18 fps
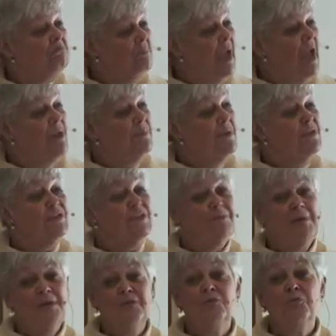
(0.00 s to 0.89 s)
might be
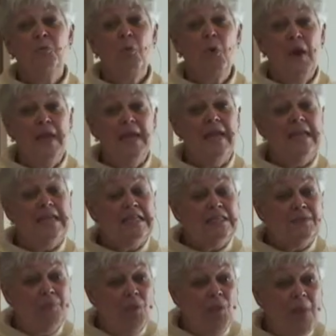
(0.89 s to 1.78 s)
some
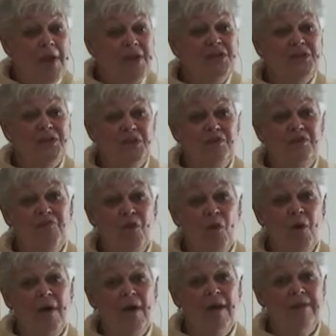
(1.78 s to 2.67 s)
inspiration
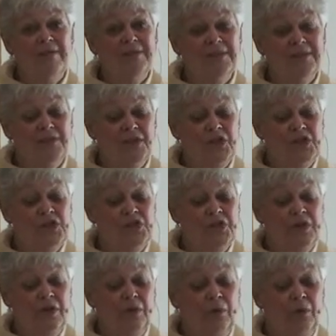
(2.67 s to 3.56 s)
for us
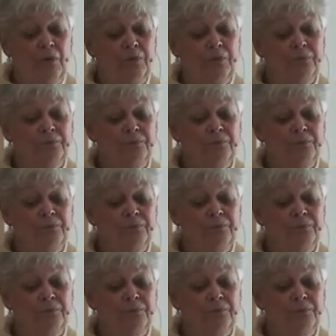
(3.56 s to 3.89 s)
this year.